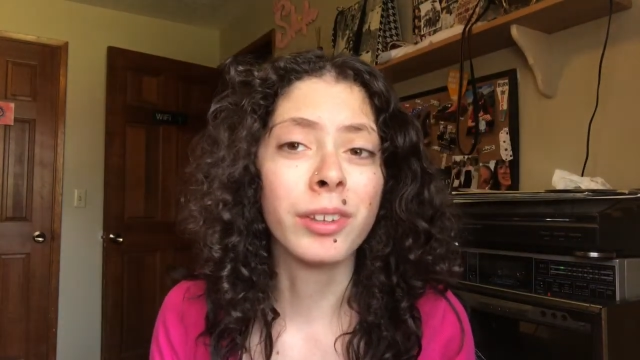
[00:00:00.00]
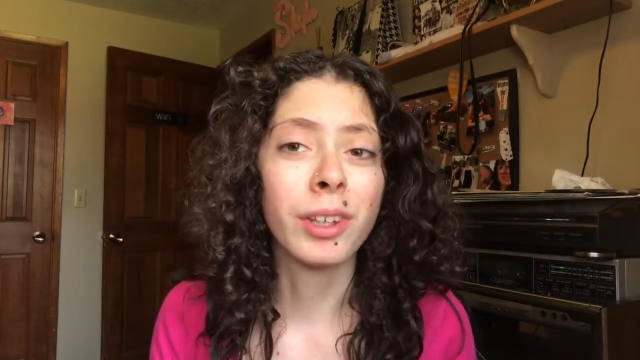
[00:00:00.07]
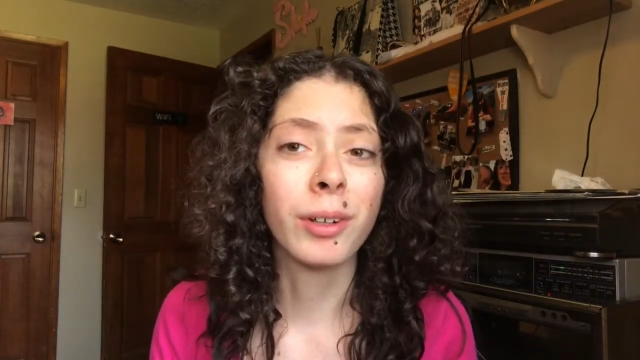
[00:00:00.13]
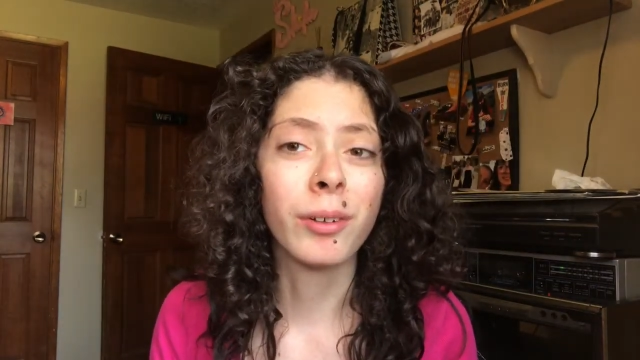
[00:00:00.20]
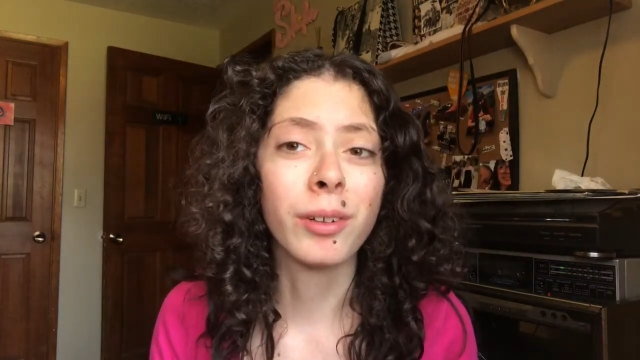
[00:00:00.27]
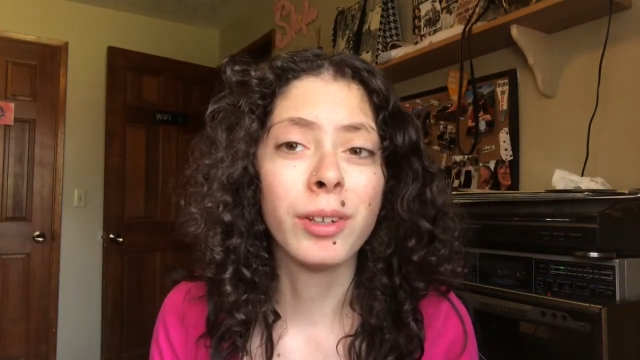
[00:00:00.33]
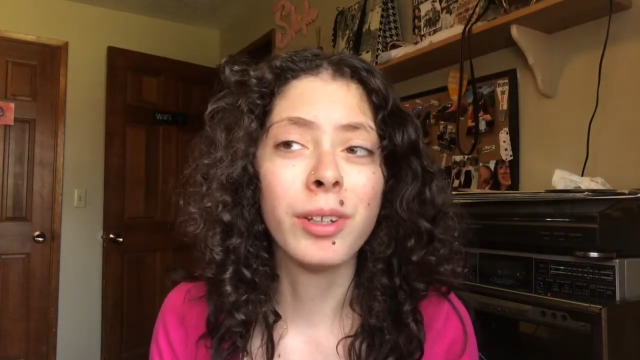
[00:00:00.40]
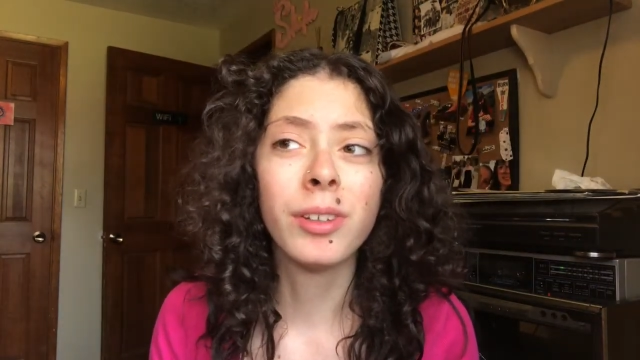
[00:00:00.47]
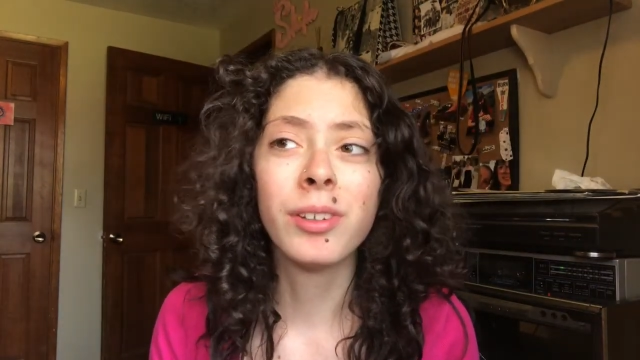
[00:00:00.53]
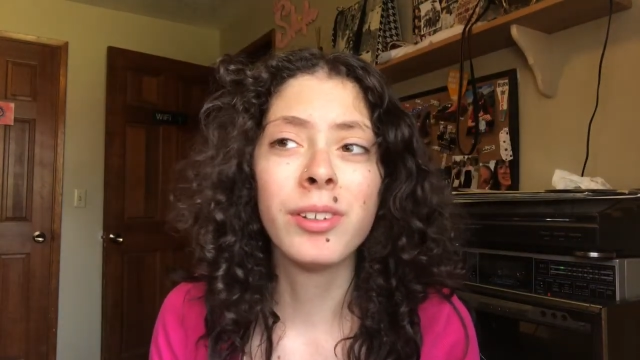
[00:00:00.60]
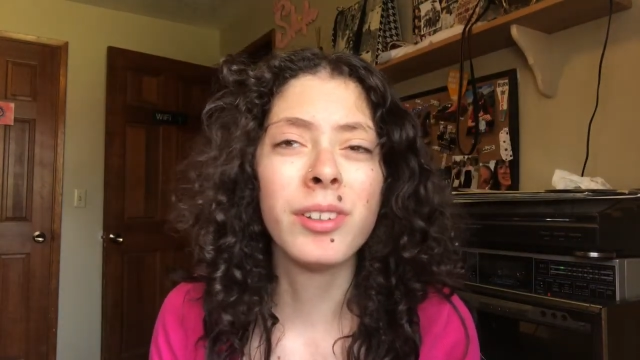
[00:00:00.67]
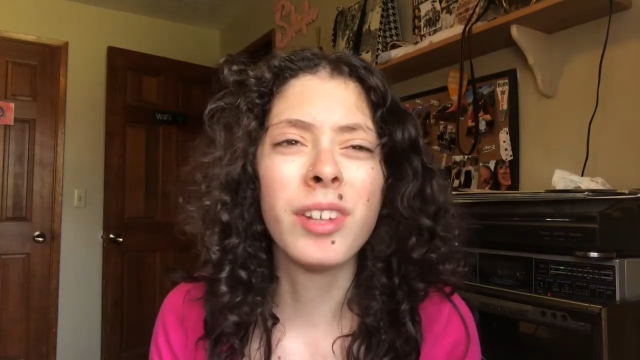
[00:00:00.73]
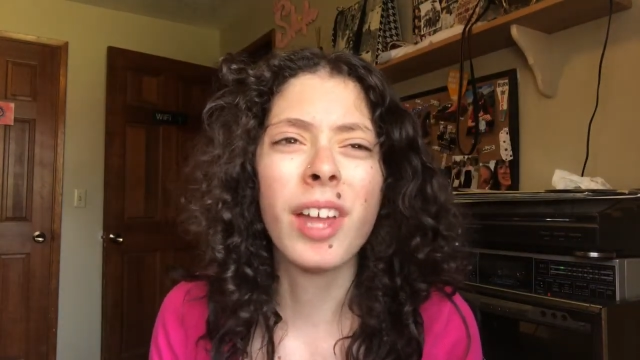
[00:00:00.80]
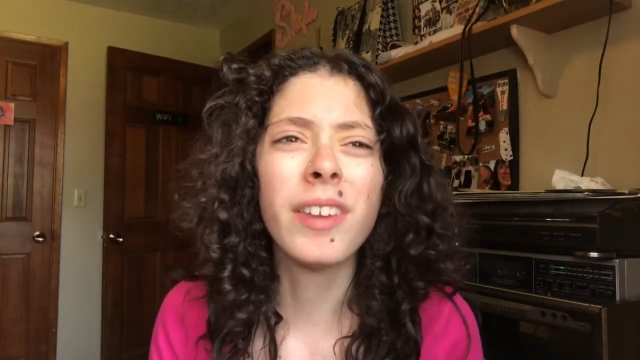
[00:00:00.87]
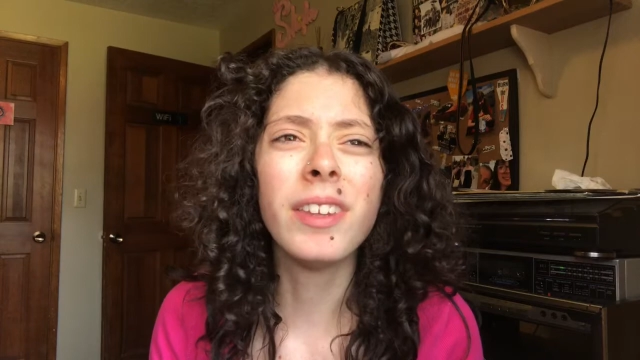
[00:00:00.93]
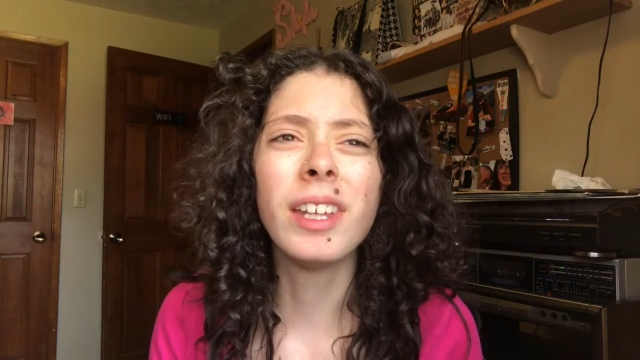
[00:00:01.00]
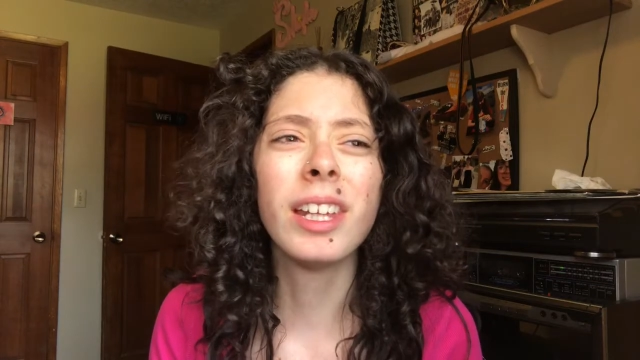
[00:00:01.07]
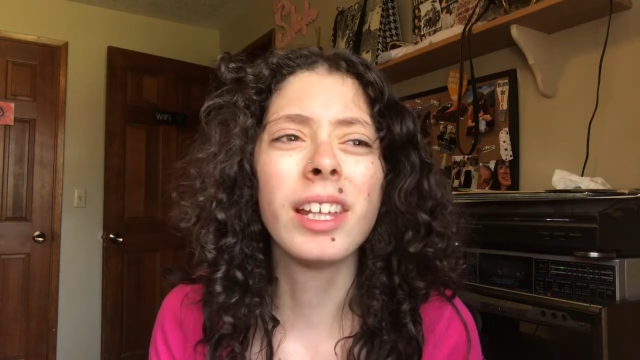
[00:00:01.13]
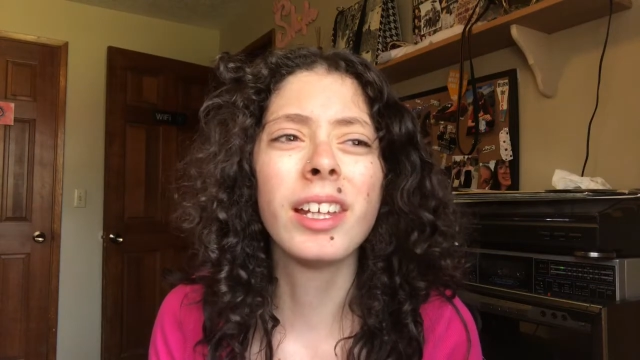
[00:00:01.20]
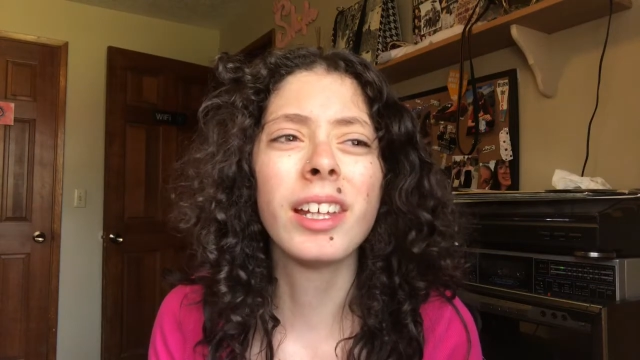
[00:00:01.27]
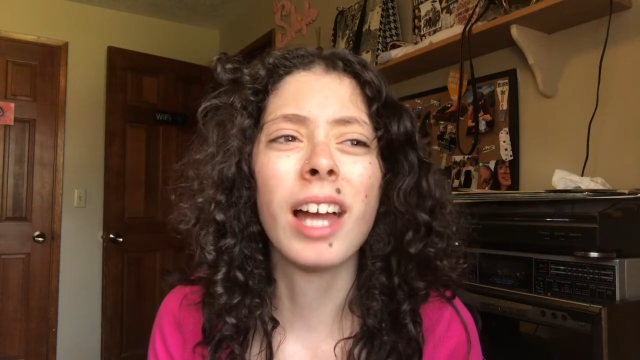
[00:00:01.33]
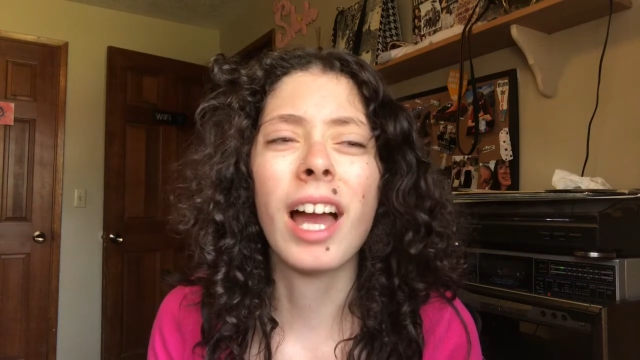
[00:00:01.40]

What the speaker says: There's nothing